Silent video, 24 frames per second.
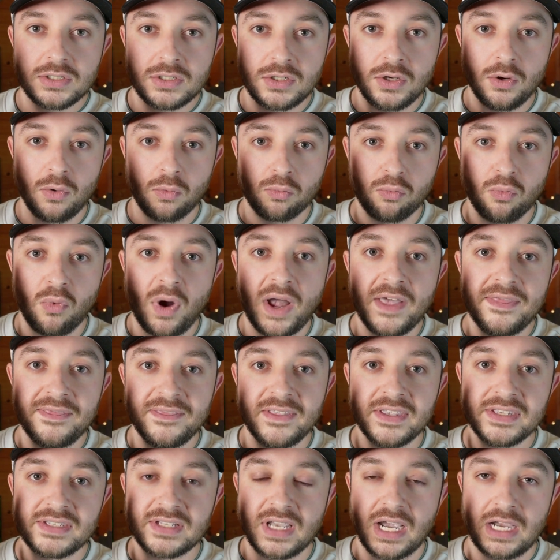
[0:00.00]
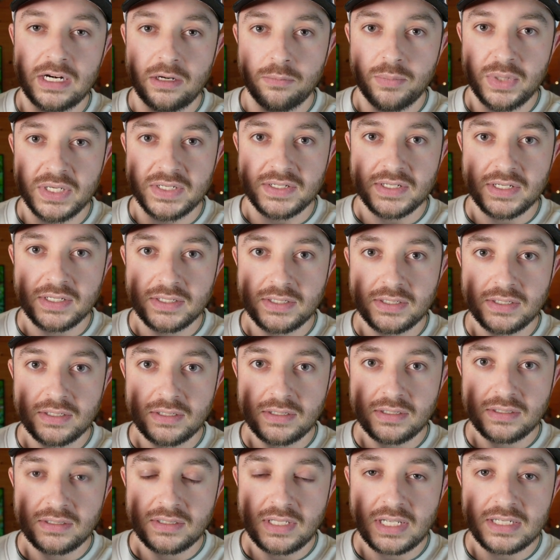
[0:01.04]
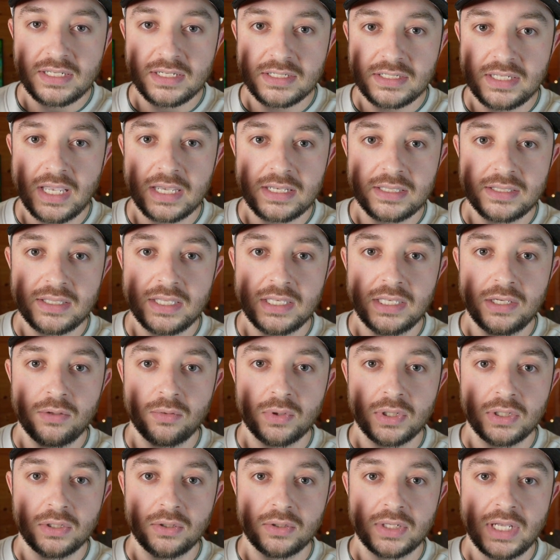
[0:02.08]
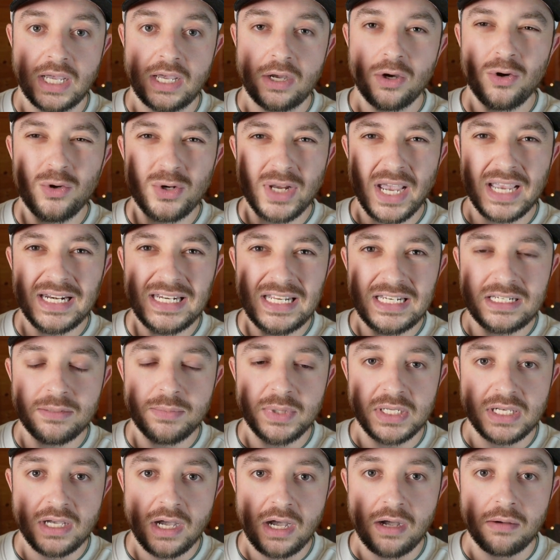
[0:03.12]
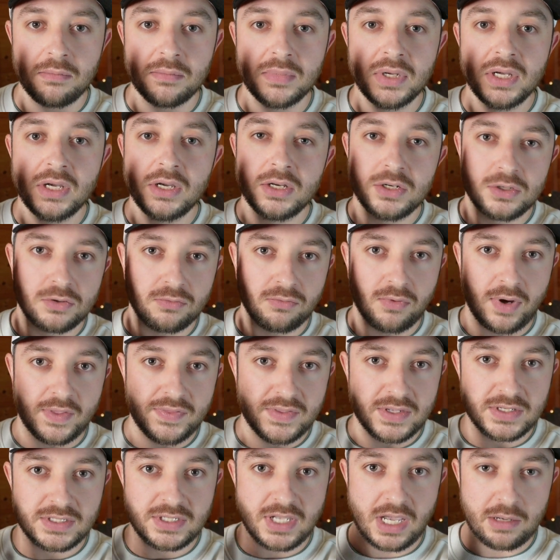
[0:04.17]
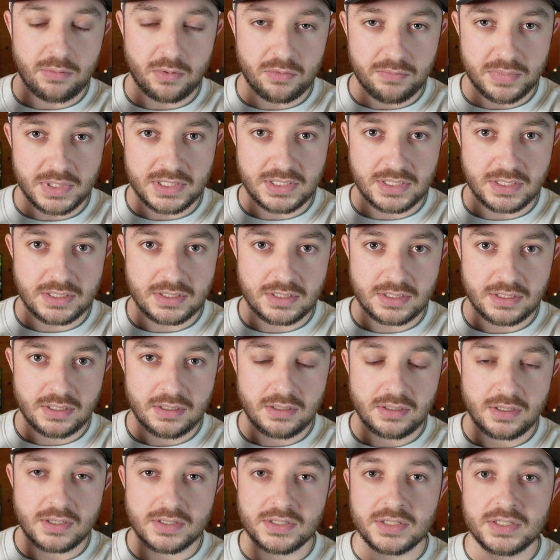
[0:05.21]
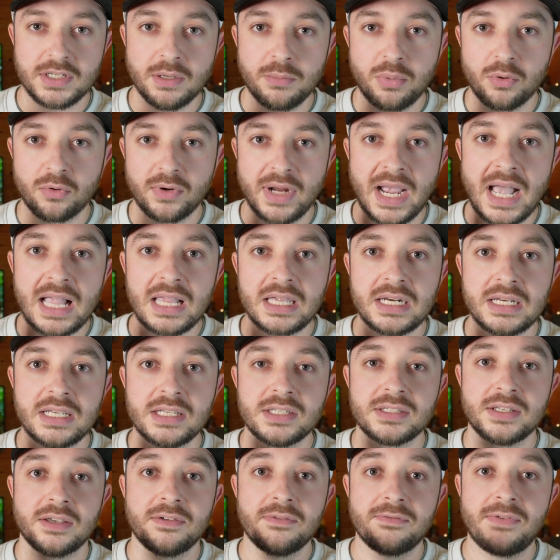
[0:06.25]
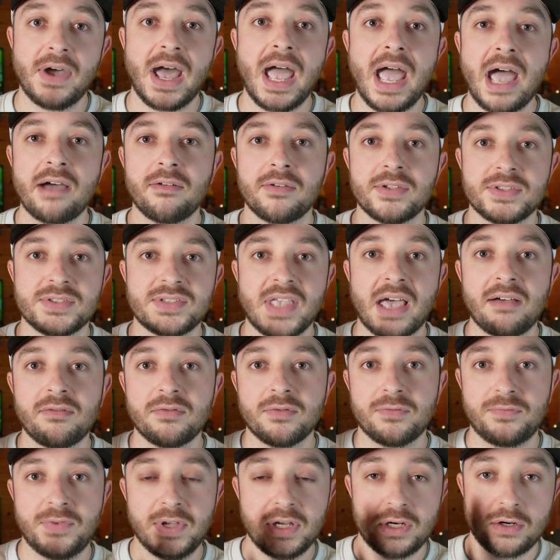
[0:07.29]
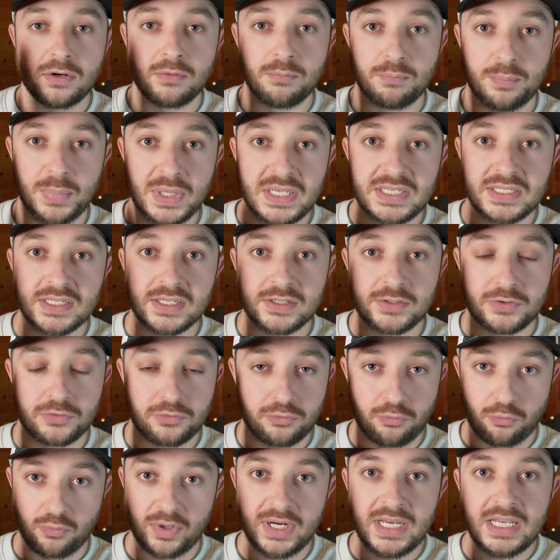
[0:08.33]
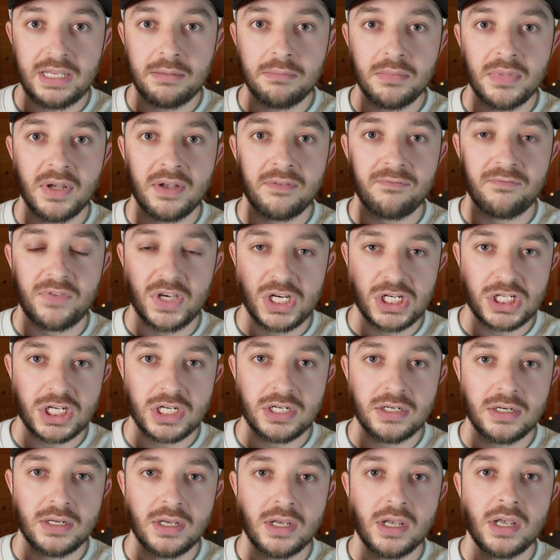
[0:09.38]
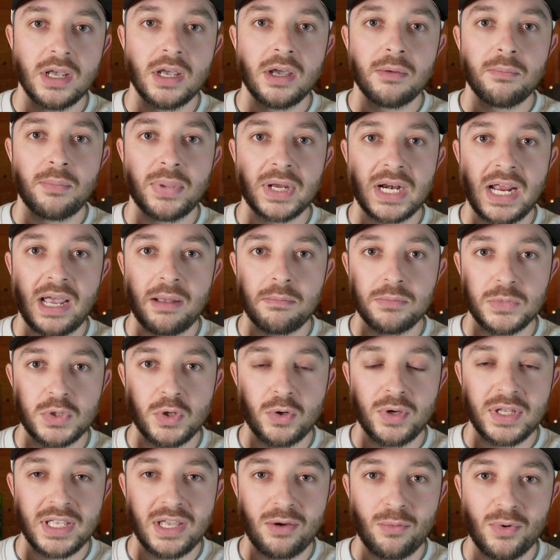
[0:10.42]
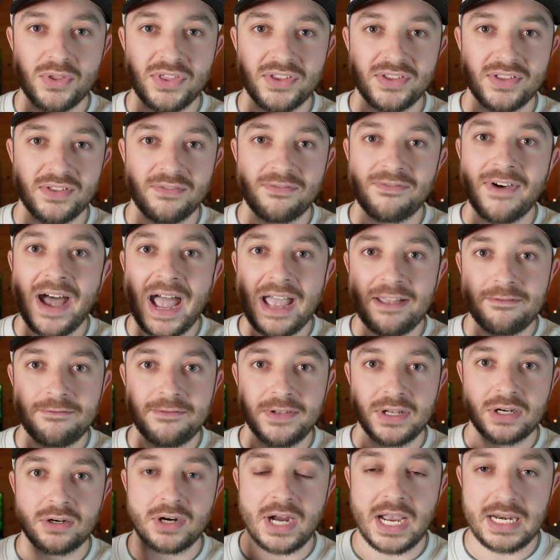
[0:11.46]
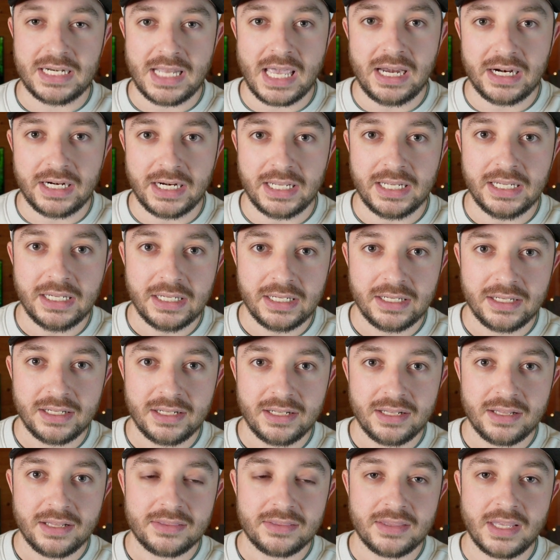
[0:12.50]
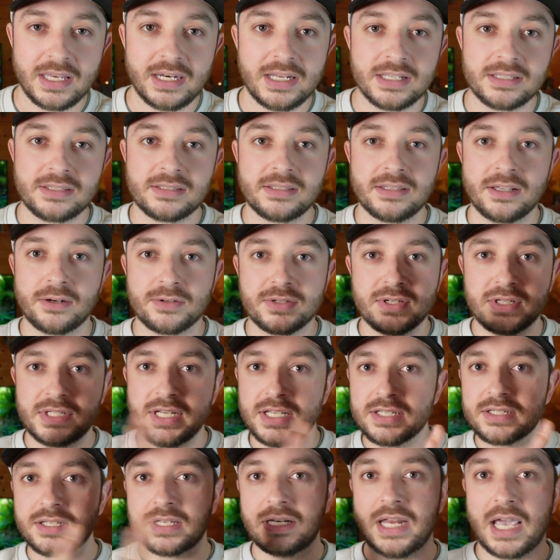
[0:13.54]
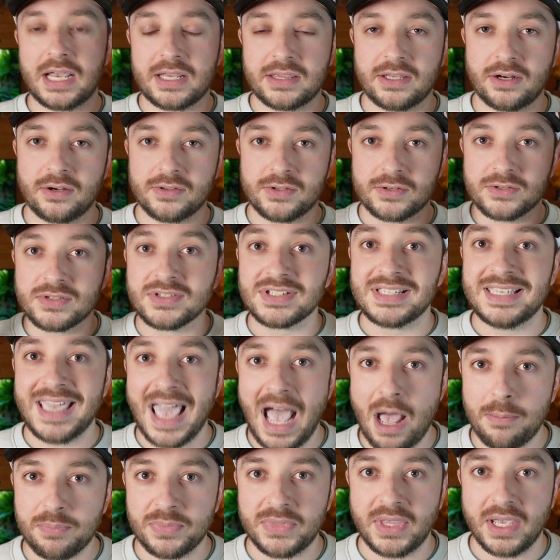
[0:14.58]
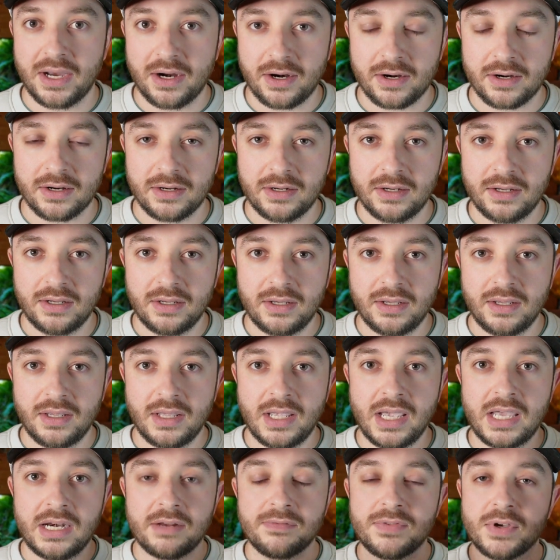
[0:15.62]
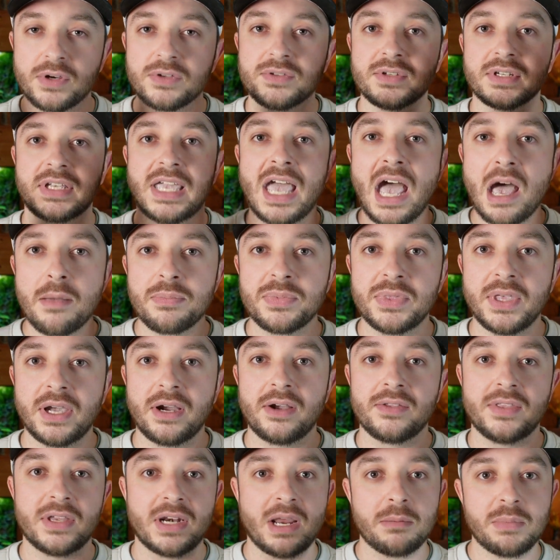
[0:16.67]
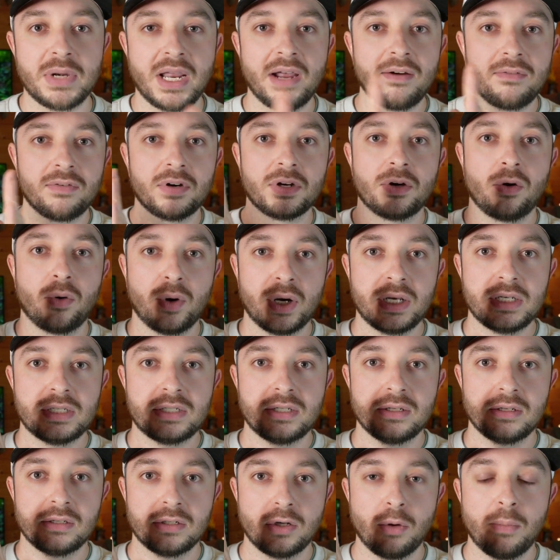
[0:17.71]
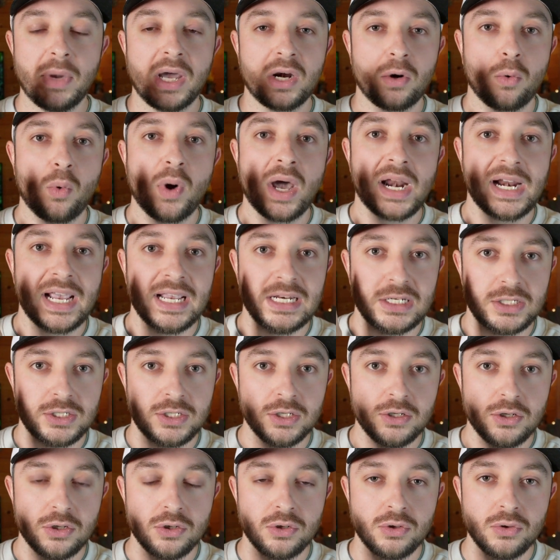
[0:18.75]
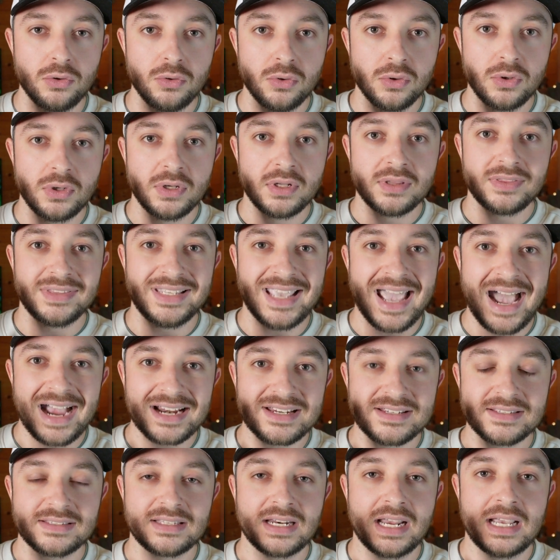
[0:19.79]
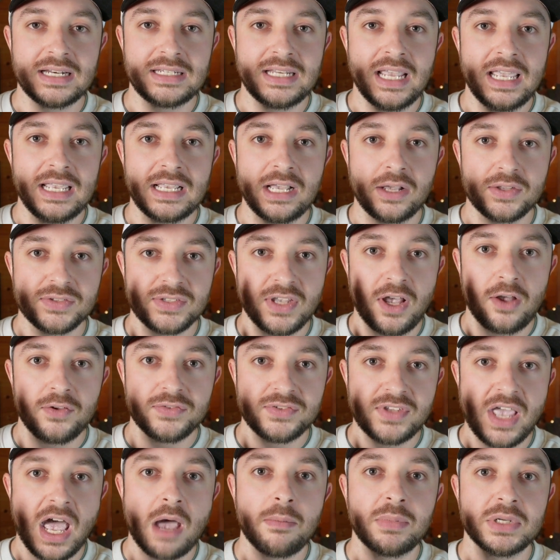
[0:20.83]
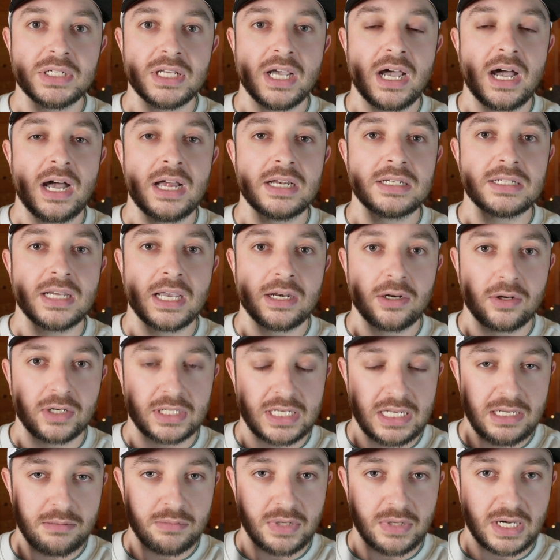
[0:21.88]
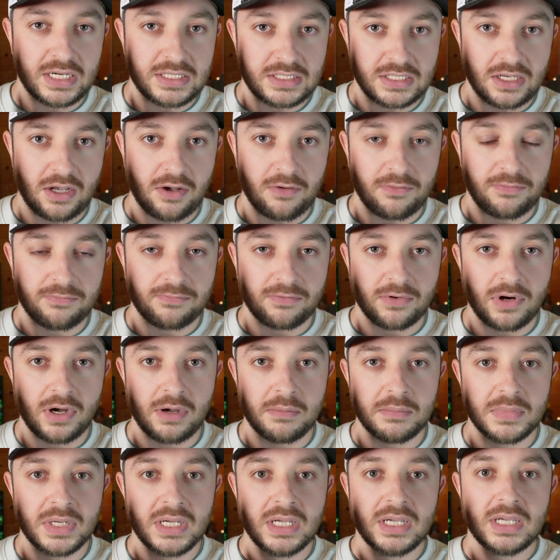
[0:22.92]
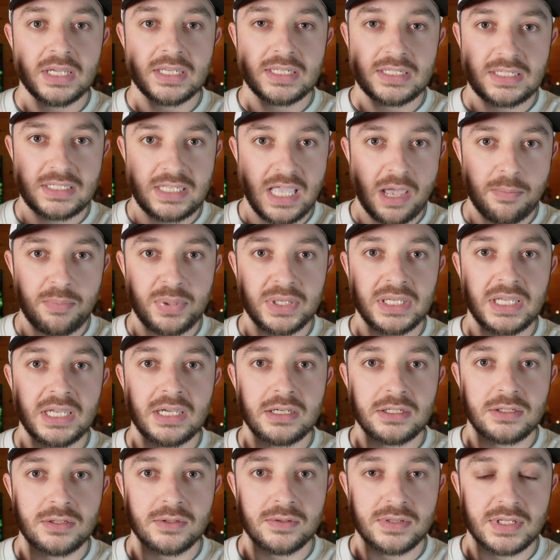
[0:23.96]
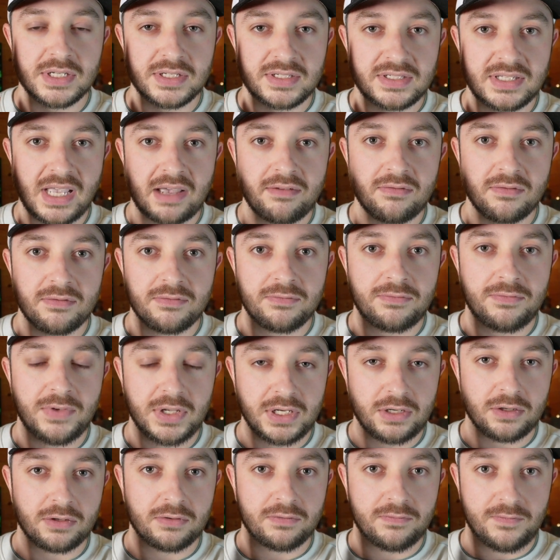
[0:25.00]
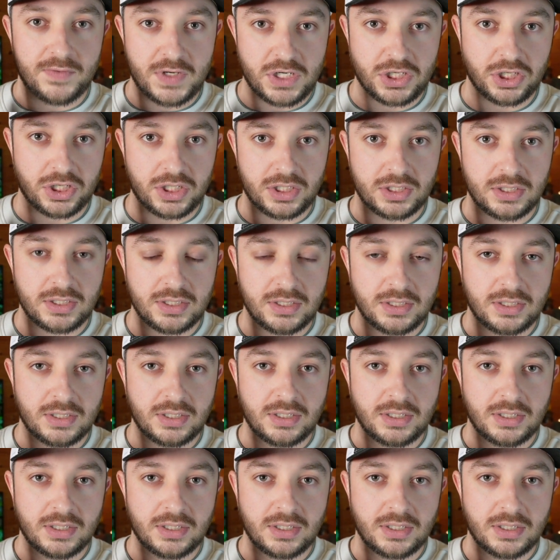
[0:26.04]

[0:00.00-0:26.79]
to run this kind of business? That's the second thing you want to look at. Who do I need to become to run this type of business? Because the simple reality is that if I have a 7-figure business vision, but I'm doing it with a 5-figure identity, then there's a disconnect there. There's a gap there. And if there's a gap there, then I'm never going to, no matter what I do, the actions that I take, I'll self-sabotage and I'll keep myself from stepping into this 7-figure vision.